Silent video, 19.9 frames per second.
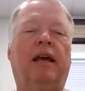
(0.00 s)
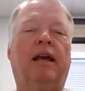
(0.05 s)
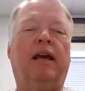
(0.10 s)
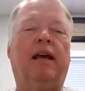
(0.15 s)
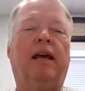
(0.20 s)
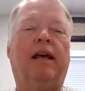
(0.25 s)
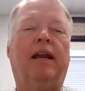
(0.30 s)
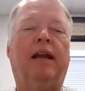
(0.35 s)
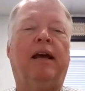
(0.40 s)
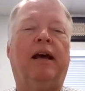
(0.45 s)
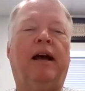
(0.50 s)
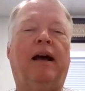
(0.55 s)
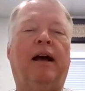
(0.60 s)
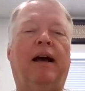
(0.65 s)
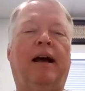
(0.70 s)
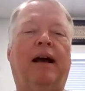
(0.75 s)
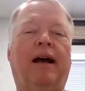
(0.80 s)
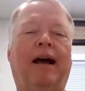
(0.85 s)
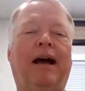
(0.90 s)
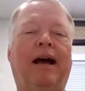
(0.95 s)
And
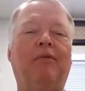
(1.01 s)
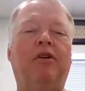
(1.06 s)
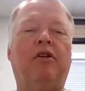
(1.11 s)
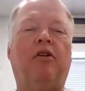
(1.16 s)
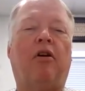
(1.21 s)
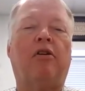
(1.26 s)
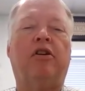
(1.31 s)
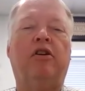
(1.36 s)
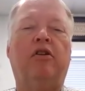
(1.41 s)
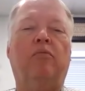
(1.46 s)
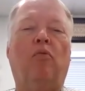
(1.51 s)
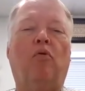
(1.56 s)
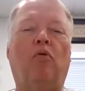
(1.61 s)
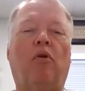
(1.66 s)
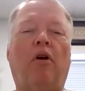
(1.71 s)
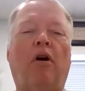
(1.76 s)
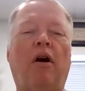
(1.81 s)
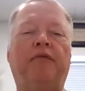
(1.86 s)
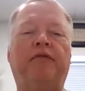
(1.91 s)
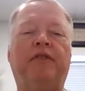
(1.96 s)
I would argue
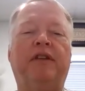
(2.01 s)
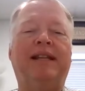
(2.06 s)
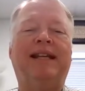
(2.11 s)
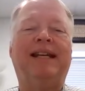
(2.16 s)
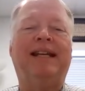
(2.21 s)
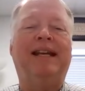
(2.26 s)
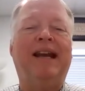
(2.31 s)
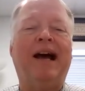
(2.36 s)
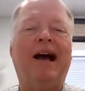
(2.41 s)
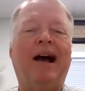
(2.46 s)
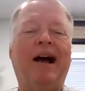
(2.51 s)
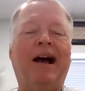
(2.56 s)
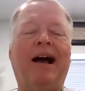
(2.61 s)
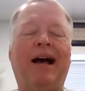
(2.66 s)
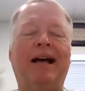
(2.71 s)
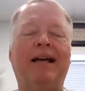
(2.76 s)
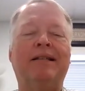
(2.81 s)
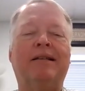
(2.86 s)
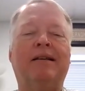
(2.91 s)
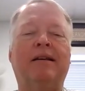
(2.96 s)
more often than
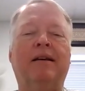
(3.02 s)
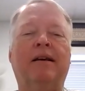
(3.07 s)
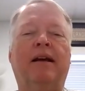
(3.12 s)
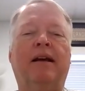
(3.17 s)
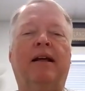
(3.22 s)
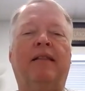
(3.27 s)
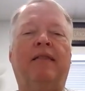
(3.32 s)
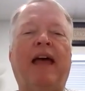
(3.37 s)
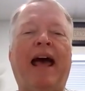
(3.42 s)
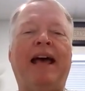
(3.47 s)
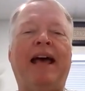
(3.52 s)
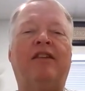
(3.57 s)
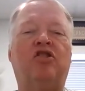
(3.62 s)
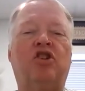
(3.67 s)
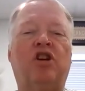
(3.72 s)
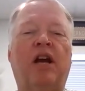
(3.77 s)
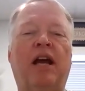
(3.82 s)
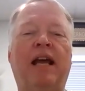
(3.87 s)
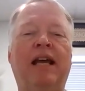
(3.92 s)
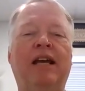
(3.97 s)
not, that
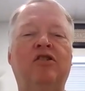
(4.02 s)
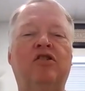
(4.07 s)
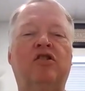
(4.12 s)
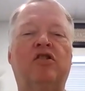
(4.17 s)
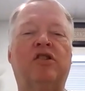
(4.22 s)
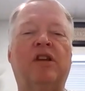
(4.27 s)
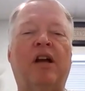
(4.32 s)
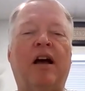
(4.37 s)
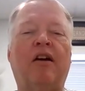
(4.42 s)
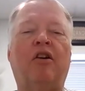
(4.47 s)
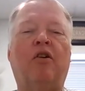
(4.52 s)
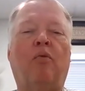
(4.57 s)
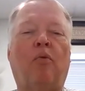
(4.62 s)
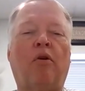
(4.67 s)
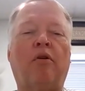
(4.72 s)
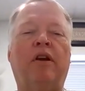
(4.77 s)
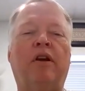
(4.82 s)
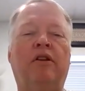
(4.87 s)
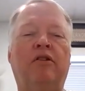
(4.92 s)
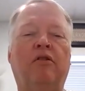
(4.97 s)
change is not going to
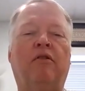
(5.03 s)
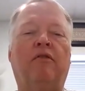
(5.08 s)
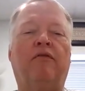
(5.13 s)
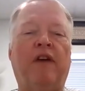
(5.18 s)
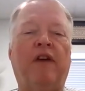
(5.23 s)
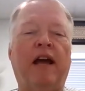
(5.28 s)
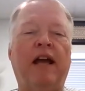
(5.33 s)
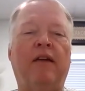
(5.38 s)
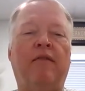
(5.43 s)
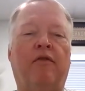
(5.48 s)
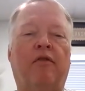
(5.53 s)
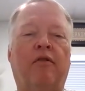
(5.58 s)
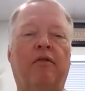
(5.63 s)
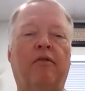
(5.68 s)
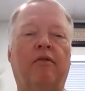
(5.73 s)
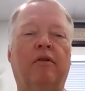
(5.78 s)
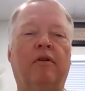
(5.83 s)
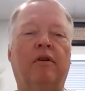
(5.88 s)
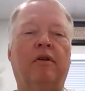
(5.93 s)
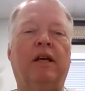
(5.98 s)
work in your favor.
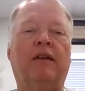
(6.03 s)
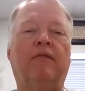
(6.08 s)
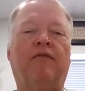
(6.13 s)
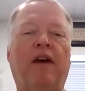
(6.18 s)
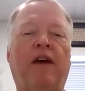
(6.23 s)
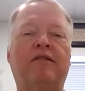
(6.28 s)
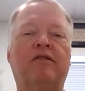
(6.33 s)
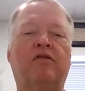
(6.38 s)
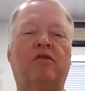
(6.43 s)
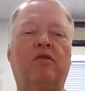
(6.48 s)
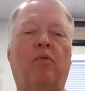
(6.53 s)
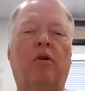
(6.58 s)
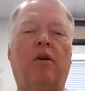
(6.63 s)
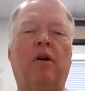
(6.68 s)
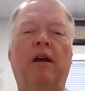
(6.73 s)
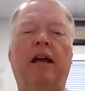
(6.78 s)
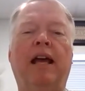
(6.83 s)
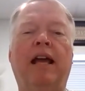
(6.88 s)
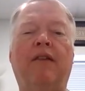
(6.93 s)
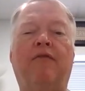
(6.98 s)
In fact, it's to work.
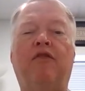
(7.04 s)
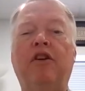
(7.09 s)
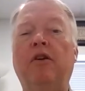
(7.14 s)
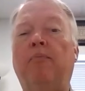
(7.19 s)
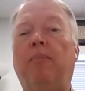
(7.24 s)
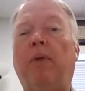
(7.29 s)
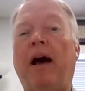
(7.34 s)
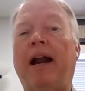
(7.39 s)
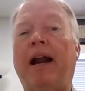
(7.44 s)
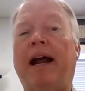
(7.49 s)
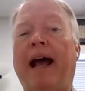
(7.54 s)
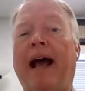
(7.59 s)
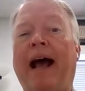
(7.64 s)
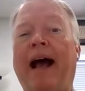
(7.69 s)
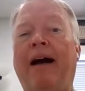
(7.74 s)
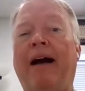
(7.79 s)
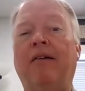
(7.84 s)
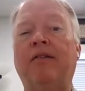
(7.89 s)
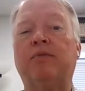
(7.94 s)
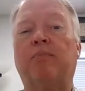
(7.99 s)
If you bought a
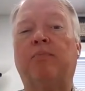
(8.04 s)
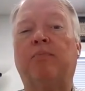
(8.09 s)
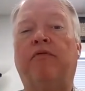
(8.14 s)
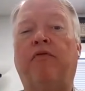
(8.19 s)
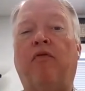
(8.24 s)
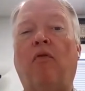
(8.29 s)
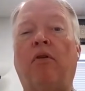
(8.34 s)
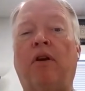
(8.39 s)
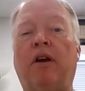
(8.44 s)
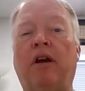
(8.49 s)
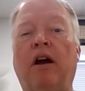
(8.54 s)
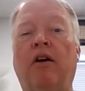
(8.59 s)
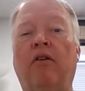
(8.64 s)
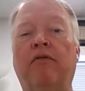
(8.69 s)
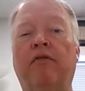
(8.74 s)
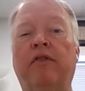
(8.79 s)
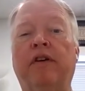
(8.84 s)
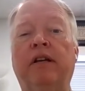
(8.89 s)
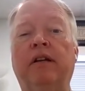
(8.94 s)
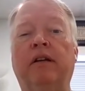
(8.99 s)
house before
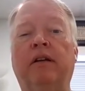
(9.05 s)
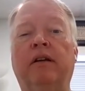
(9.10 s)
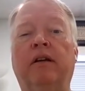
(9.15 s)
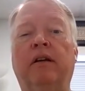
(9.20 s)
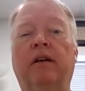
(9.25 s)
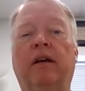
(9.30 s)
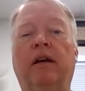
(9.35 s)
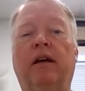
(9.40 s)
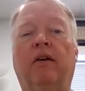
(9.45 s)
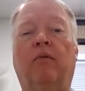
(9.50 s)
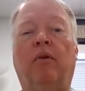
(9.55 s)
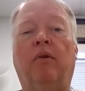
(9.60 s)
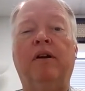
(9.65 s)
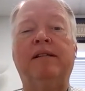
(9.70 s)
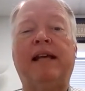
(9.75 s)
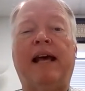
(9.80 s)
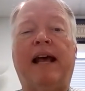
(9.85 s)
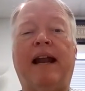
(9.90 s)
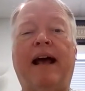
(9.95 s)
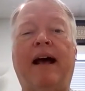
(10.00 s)
COVID, what
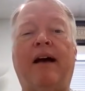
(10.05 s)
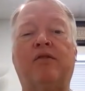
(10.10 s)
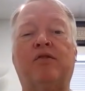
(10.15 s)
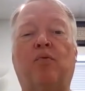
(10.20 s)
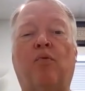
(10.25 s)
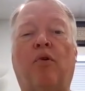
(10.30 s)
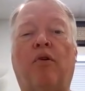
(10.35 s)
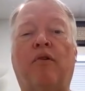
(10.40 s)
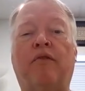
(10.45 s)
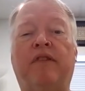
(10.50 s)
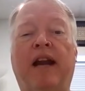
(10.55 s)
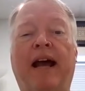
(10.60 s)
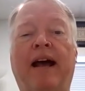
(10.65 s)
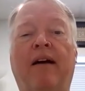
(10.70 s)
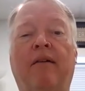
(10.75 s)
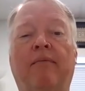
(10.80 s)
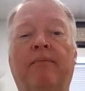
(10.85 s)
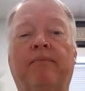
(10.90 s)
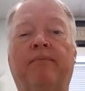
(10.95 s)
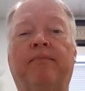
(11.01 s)
is that house worth
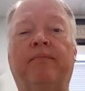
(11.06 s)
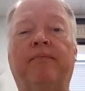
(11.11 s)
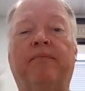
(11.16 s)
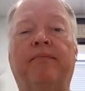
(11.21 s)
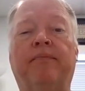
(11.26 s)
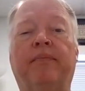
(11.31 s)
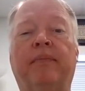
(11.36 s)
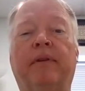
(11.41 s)
now?